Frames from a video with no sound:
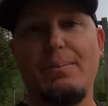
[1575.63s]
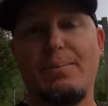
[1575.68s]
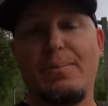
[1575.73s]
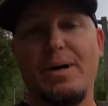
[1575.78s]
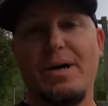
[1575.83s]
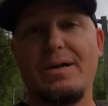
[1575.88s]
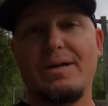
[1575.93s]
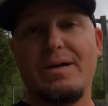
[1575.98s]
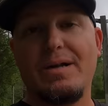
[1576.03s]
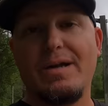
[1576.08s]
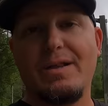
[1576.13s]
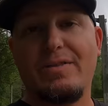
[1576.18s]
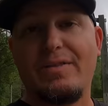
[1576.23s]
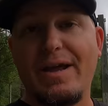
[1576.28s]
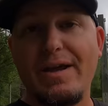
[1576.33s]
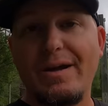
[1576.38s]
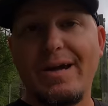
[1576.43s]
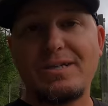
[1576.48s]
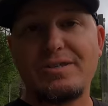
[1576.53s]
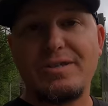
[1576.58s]
But
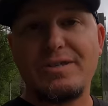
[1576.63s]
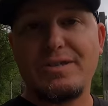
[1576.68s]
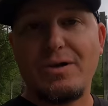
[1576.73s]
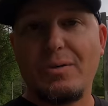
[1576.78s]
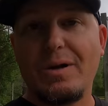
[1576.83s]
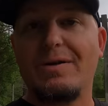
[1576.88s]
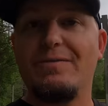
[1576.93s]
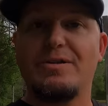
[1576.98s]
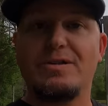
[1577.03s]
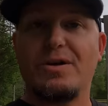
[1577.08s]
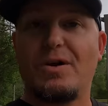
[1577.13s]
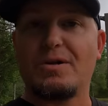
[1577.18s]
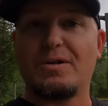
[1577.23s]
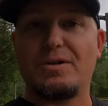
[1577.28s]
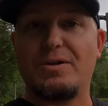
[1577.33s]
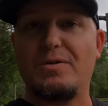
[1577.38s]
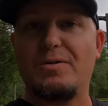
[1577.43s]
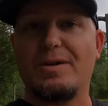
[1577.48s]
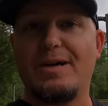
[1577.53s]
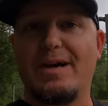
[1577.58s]
they actually don't ever talk
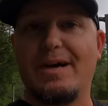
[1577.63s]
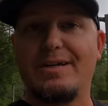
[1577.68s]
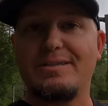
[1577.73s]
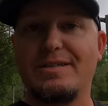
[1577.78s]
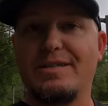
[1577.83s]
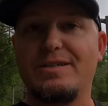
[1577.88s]
to you guys.